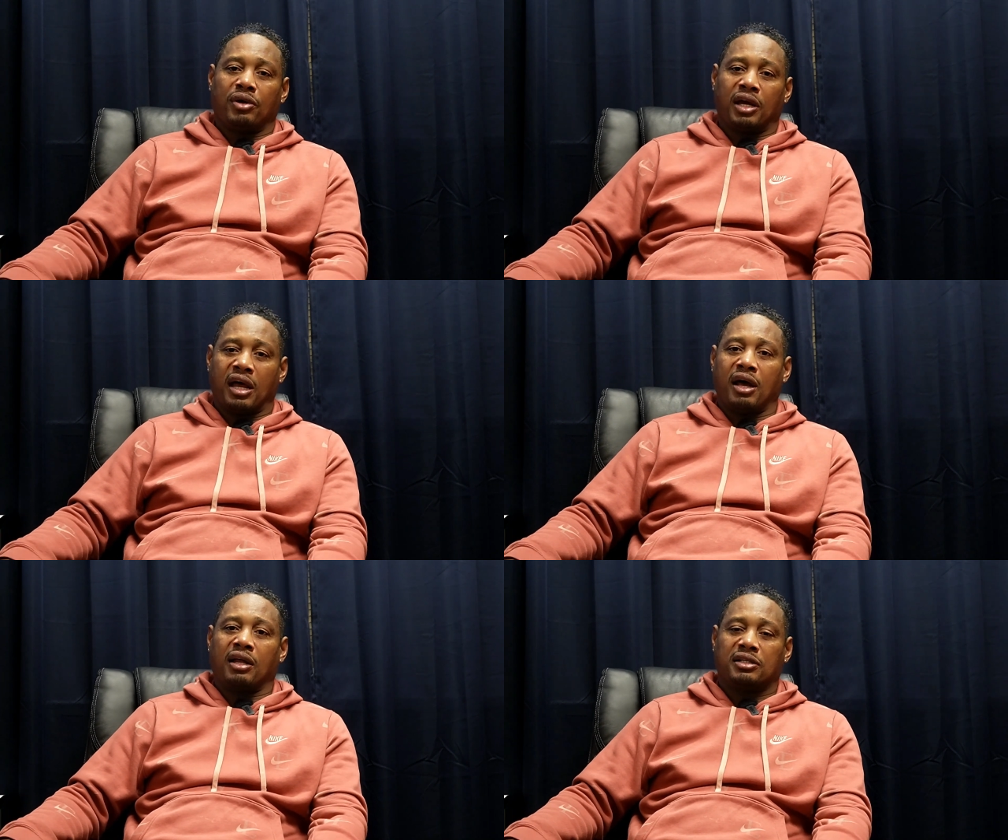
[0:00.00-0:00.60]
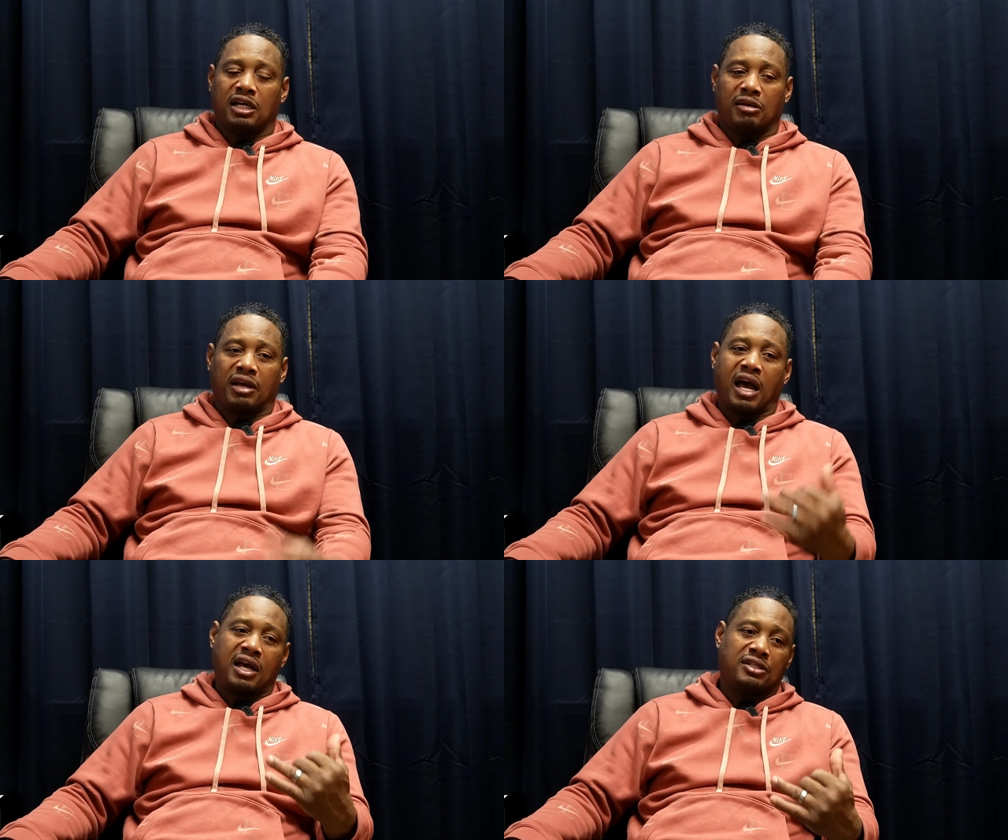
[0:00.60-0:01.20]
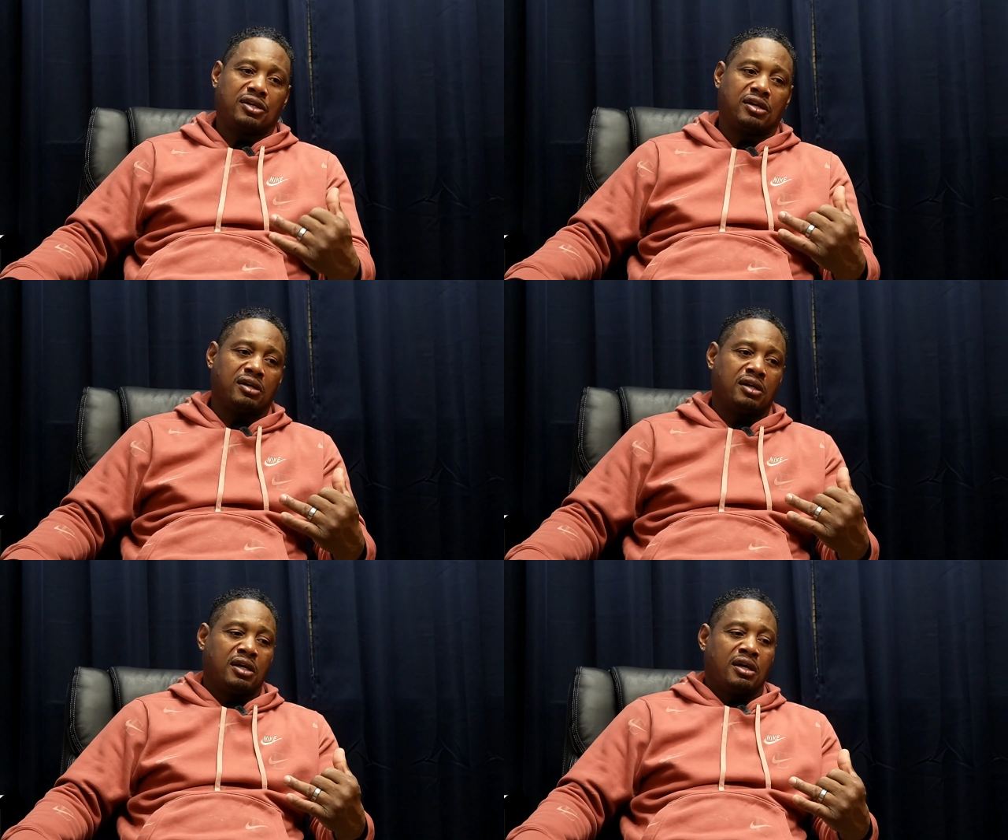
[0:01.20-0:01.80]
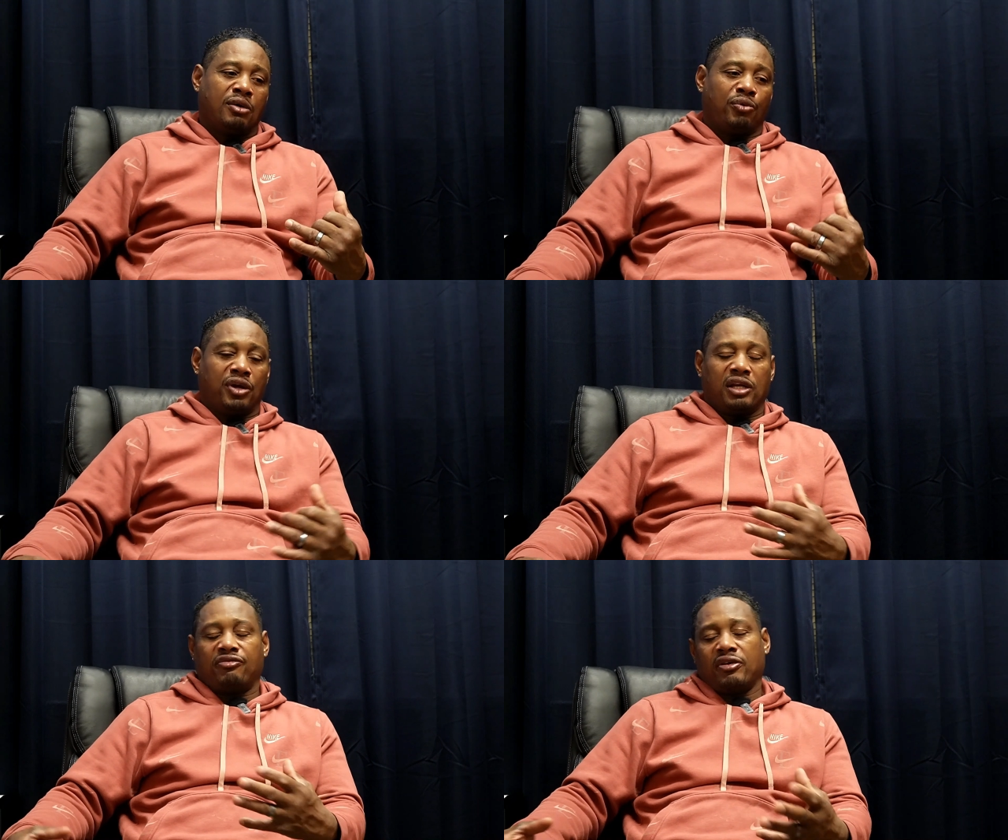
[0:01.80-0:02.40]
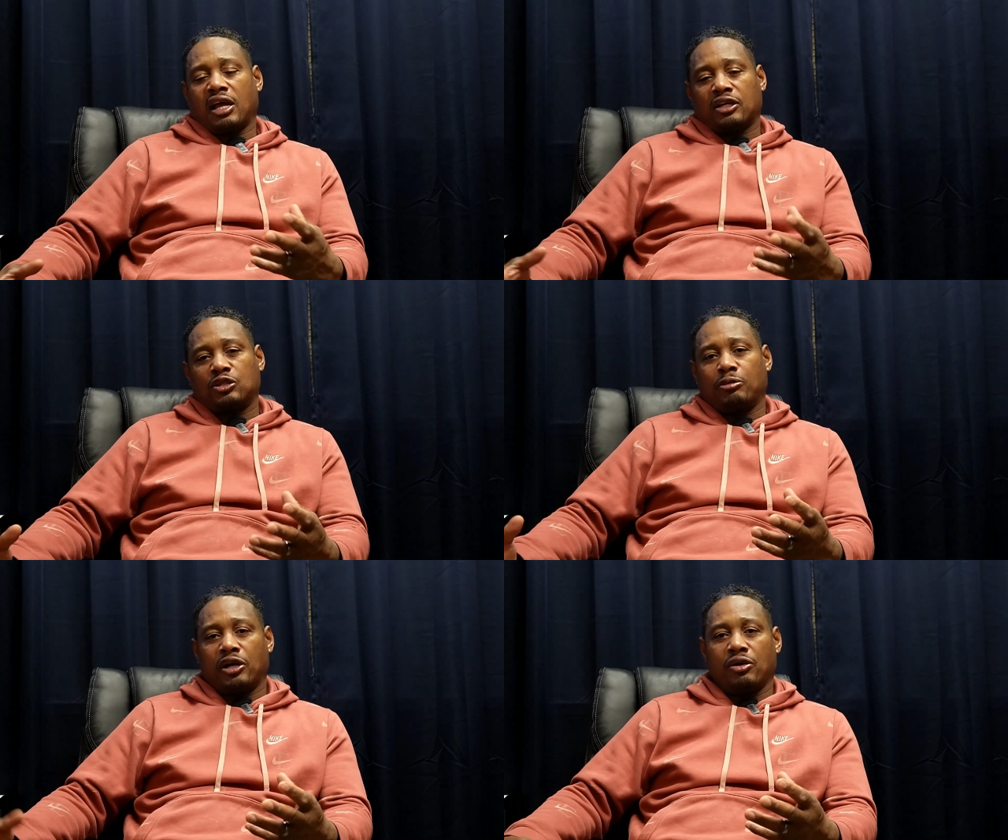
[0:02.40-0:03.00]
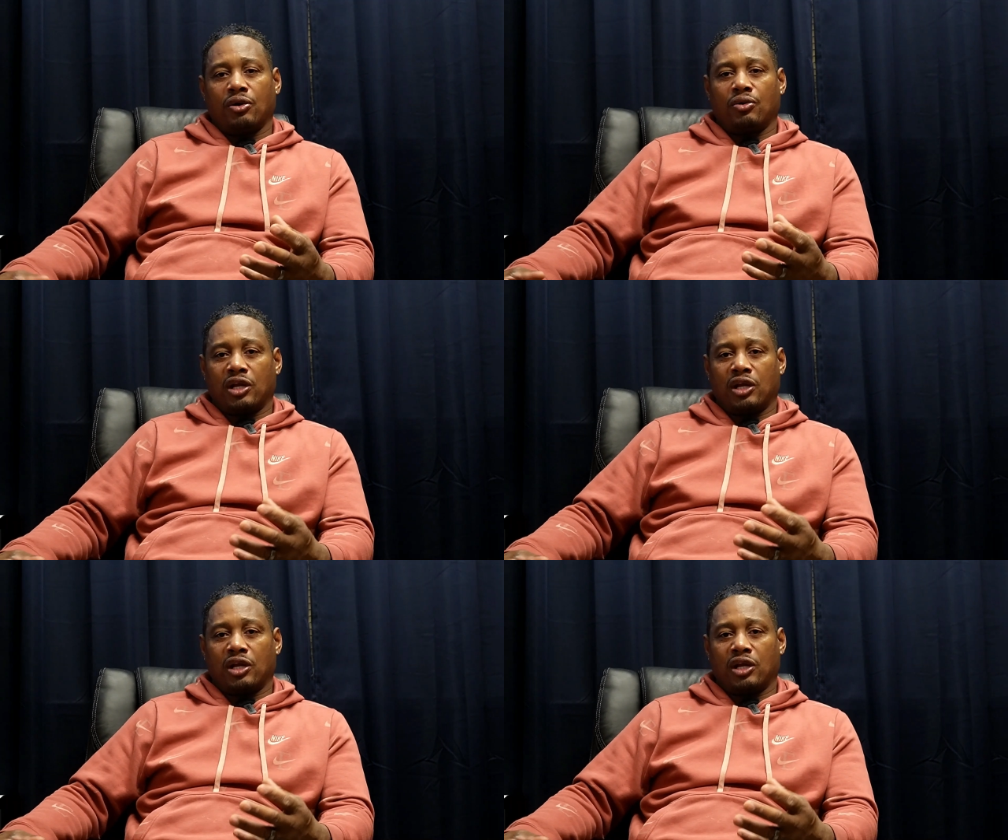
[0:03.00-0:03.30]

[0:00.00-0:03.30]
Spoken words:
And I tell guys here, when you get to feeling like a superhero,